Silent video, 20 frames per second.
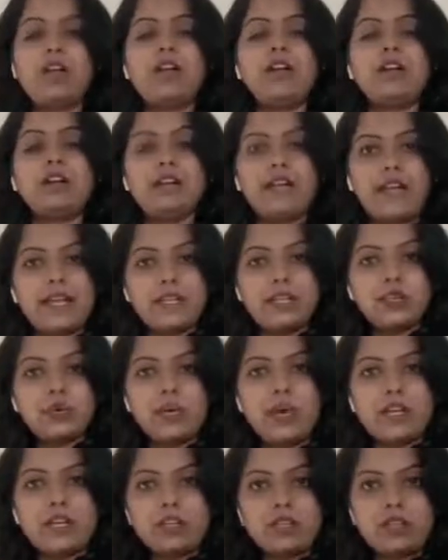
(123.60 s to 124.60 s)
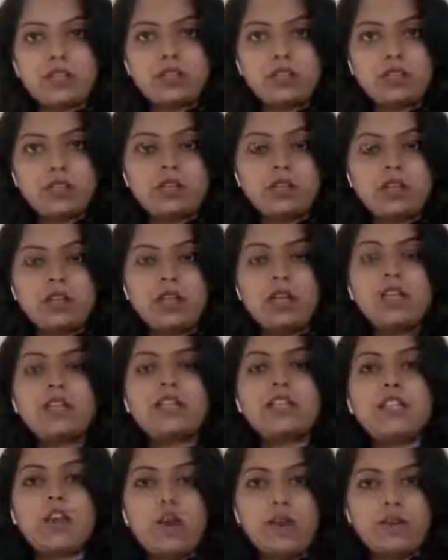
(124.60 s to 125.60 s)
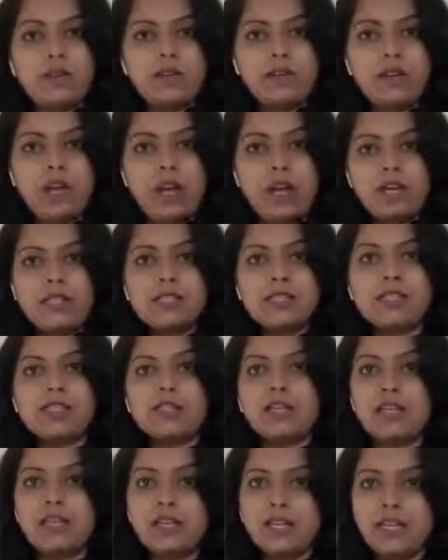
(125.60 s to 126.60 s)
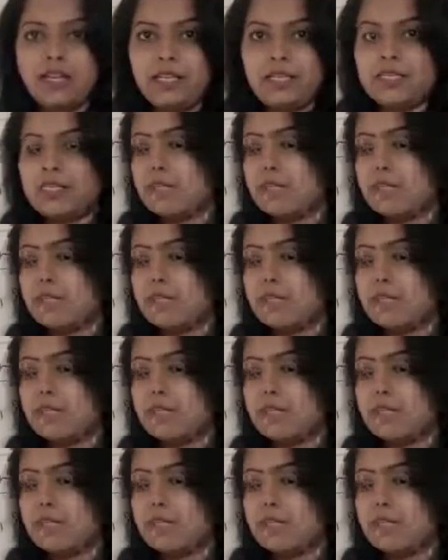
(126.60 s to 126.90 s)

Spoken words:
Next question they often ask is